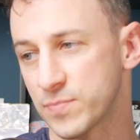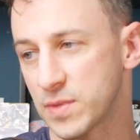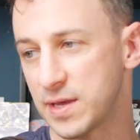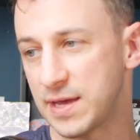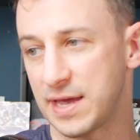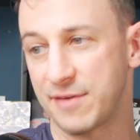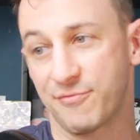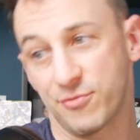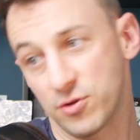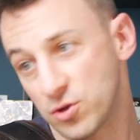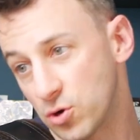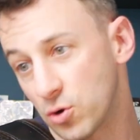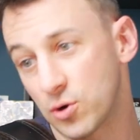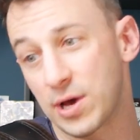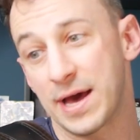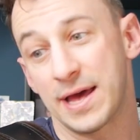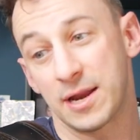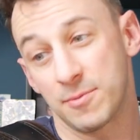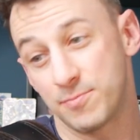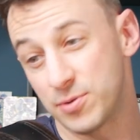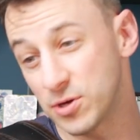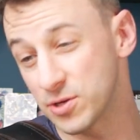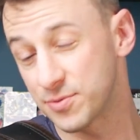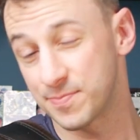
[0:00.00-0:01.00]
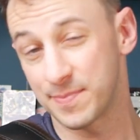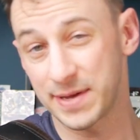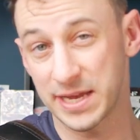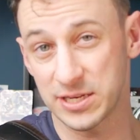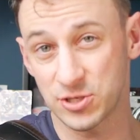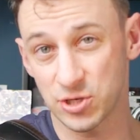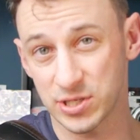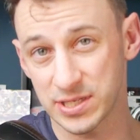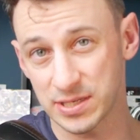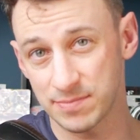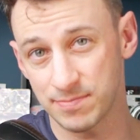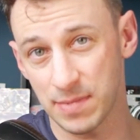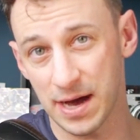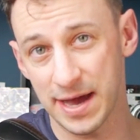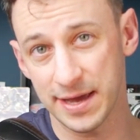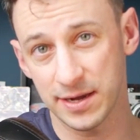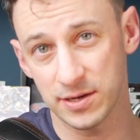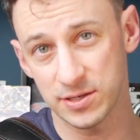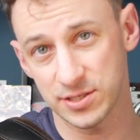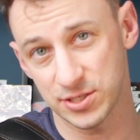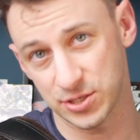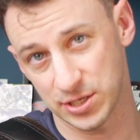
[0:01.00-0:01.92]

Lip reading: If you don't know how to build majors and minors,